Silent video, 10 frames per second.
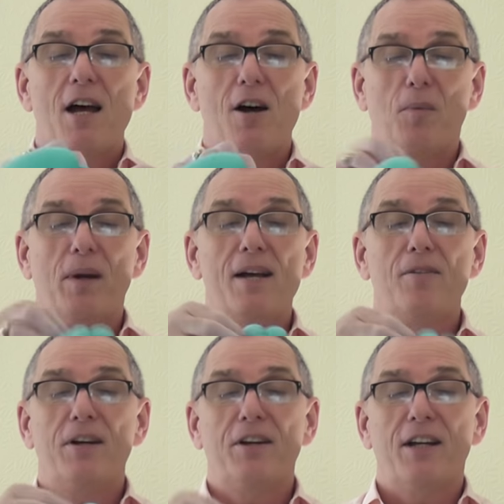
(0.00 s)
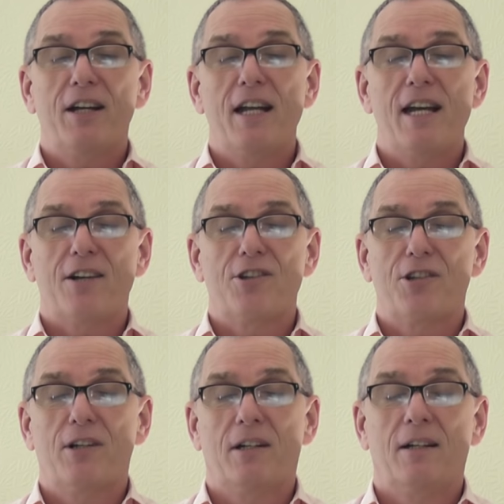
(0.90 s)
Uh, we're now going to connect
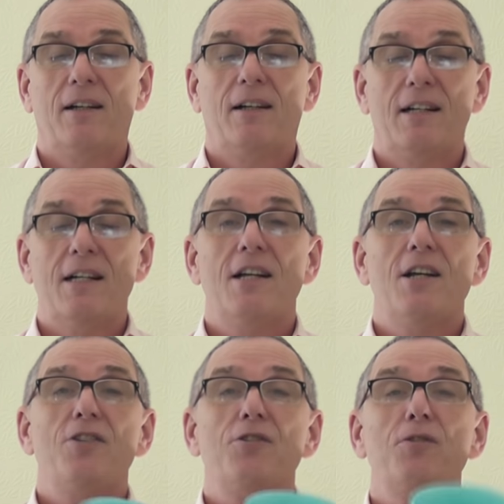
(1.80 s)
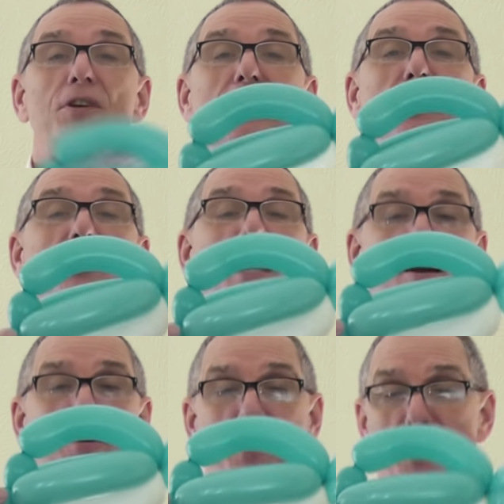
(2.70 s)
do the, the tail of the